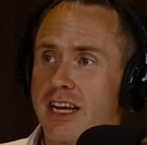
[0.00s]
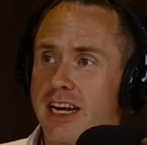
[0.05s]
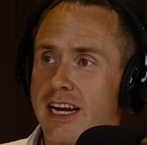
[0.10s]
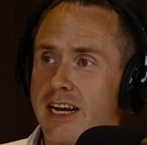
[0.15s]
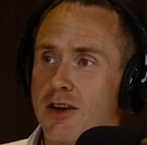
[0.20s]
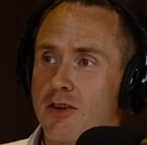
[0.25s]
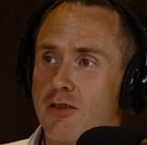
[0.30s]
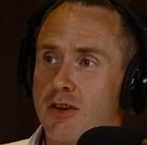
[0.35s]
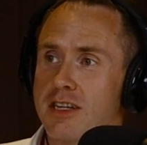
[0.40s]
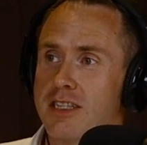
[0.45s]
like
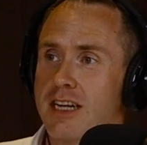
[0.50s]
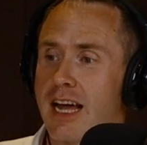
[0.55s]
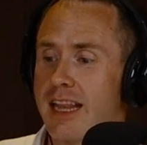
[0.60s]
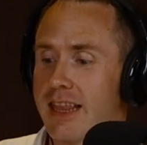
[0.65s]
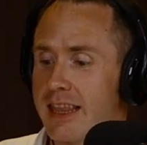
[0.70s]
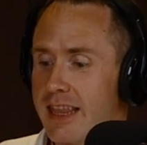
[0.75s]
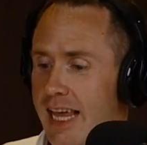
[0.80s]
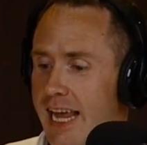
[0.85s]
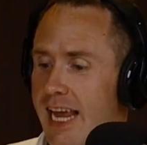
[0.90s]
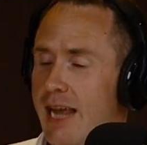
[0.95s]
EirGrid,
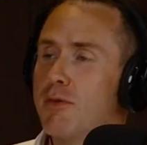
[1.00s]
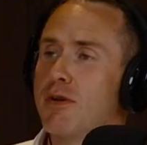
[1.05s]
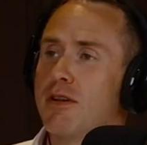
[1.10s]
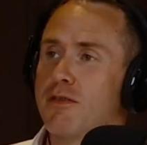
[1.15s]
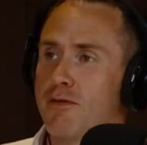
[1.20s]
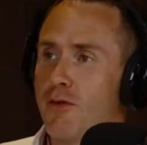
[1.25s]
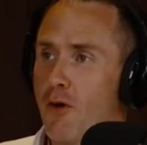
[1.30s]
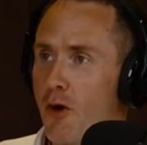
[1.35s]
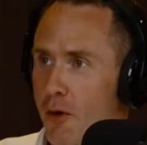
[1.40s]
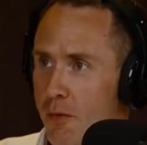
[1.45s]
and they will
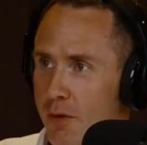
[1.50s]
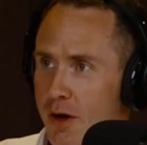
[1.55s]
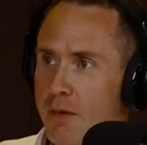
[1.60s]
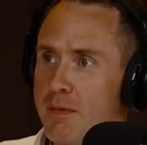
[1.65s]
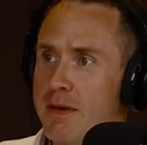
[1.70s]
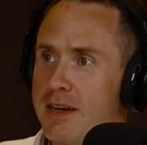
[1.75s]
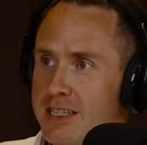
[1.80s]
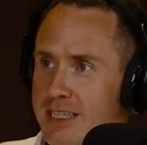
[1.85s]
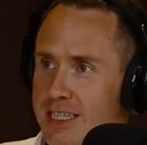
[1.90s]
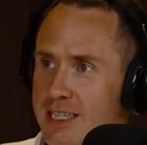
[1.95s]
form
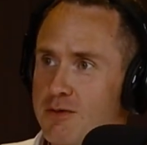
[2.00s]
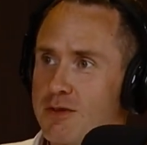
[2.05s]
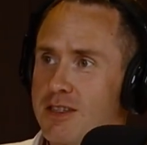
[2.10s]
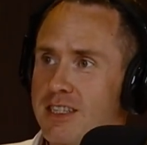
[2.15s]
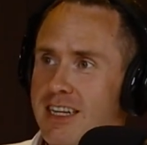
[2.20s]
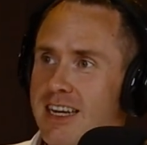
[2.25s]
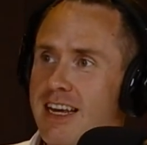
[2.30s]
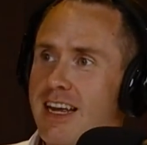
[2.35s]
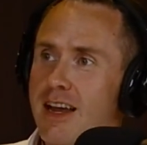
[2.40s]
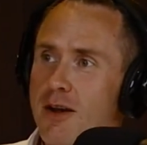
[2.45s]
committees
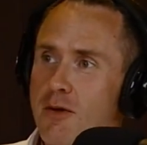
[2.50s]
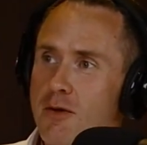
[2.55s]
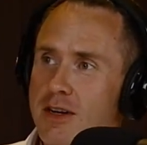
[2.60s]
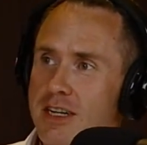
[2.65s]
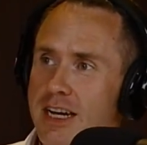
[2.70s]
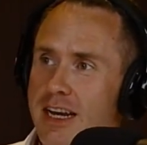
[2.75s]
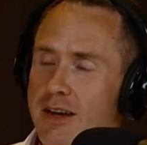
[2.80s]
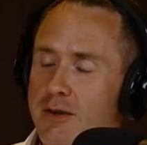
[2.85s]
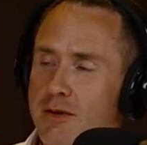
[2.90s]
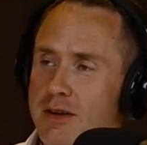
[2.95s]
with
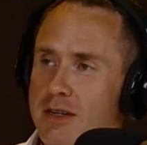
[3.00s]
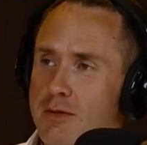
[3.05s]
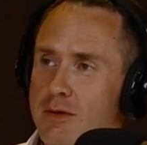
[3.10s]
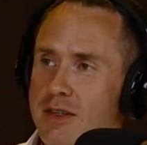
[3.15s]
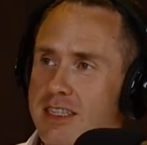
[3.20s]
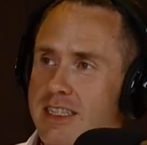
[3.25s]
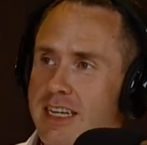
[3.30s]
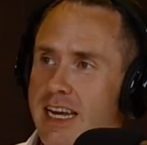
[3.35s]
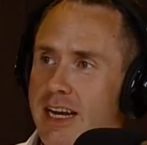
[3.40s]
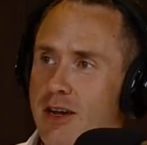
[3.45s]

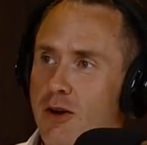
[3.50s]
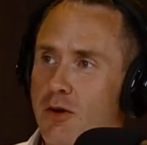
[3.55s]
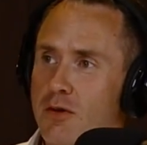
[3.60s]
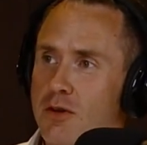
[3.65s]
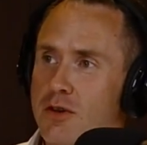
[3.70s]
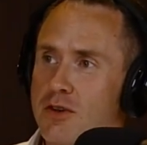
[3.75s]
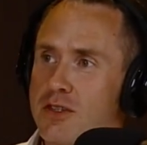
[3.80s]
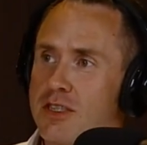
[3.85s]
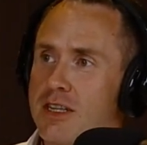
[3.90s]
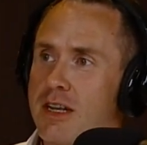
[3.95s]

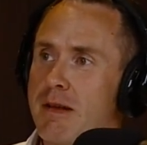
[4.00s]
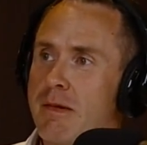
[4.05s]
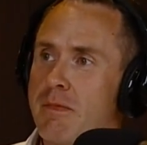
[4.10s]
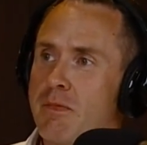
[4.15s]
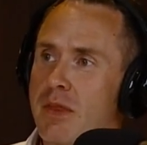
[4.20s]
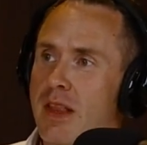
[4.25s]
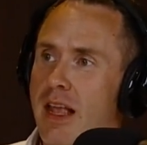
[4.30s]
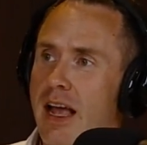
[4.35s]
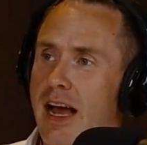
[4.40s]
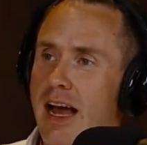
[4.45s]
stakeholders.
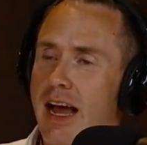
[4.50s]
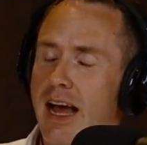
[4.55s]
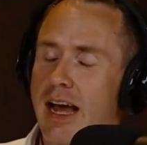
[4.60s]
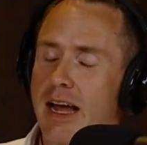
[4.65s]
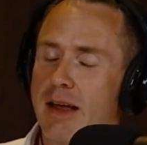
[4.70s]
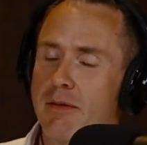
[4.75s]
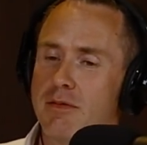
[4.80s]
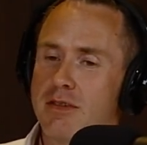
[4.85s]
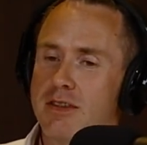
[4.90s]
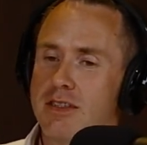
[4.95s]

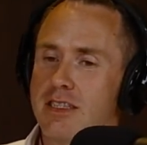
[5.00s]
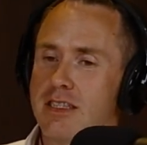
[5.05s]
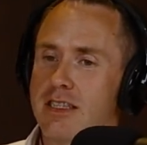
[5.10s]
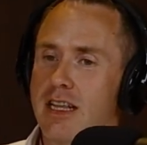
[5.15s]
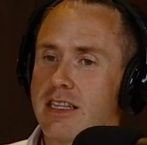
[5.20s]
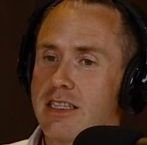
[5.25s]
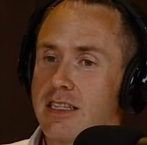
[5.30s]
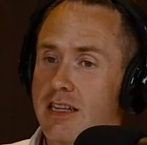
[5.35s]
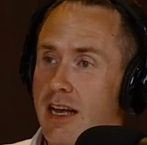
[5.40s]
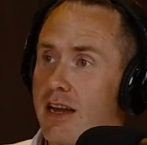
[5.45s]
And
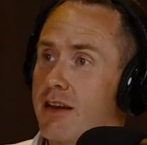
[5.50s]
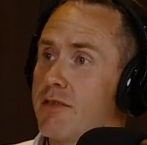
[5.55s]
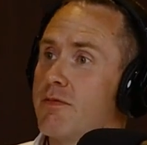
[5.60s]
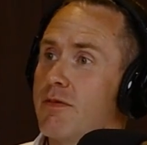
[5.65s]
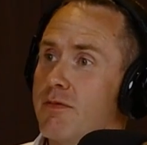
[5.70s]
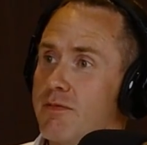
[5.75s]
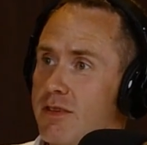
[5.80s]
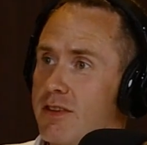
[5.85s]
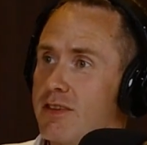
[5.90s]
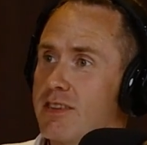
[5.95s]
that's a kind of,
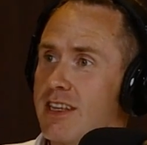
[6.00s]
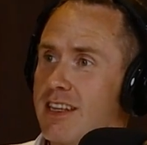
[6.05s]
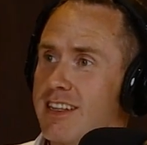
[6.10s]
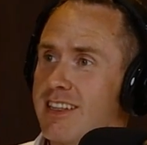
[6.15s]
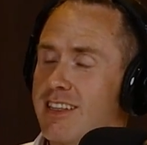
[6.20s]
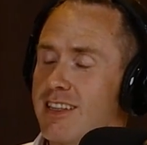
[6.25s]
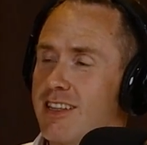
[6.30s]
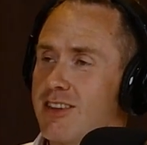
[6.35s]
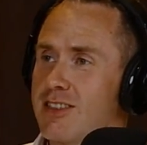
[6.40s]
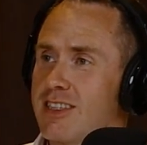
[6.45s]

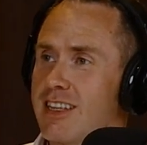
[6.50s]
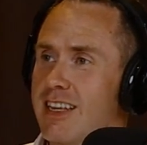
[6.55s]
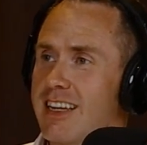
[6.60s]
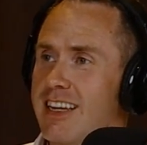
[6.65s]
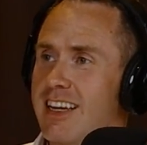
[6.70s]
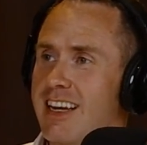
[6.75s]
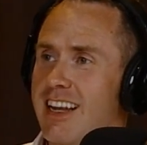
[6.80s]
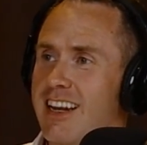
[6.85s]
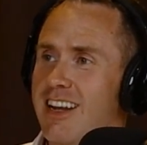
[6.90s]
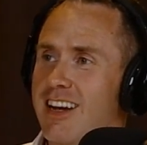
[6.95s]
there's
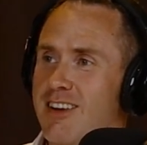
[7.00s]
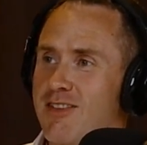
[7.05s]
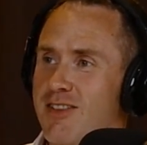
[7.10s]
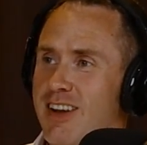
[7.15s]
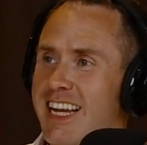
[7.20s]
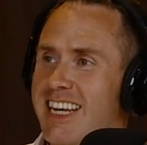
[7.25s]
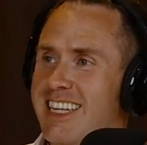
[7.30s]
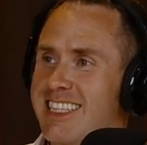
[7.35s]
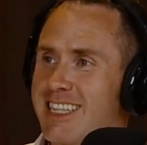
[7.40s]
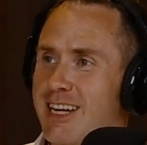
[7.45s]
a lot of
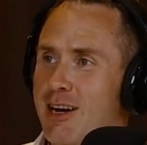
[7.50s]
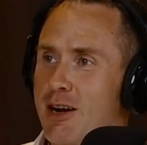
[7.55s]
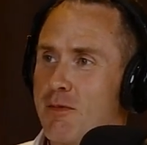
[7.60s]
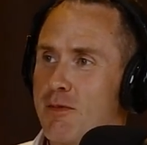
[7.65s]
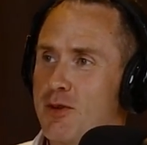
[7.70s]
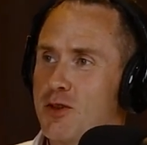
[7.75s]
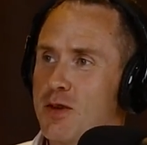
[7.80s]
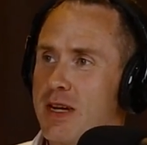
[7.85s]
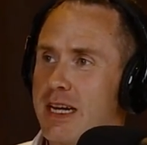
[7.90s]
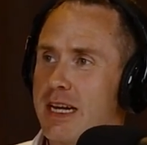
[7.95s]
links there
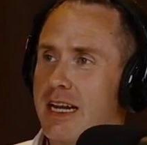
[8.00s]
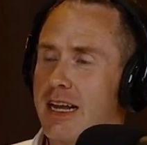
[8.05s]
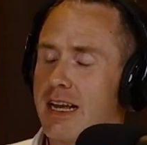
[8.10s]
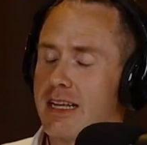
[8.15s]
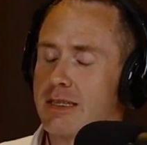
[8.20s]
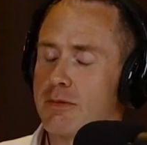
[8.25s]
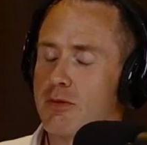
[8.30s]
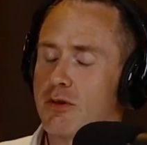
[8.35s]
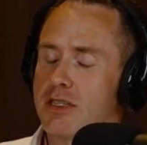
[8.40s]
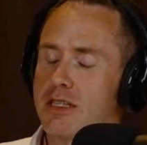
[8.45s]
between,
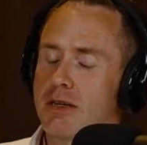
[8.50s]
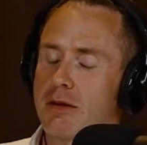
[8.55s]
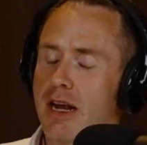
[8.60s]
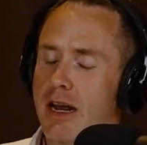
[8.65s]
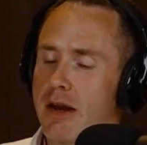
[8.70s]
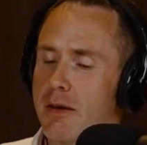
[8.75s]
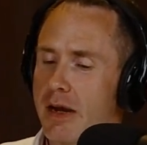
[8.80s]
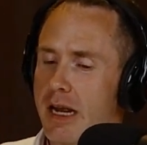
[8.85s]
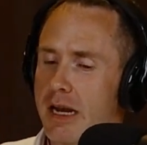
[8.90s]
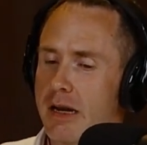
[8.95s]
as opposed to
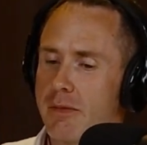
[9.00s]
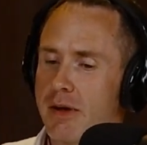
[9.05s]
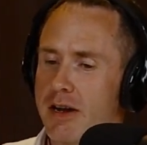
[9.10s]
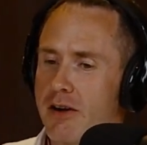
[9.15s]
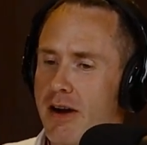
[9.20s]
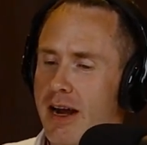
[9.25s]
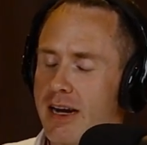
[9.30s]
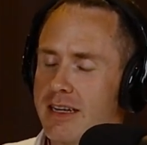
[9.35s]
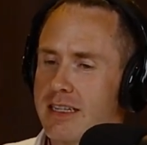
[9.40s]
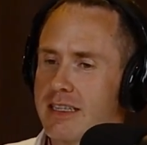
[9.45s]
kind of getting
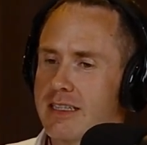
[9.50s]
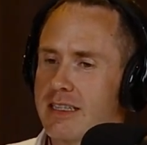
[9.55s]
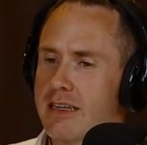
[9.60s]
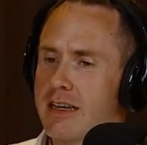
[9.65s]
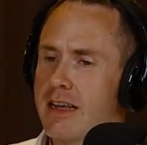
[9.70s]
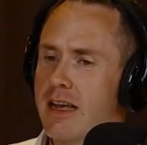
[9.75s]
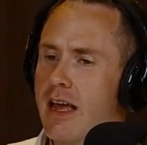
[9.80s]
better access.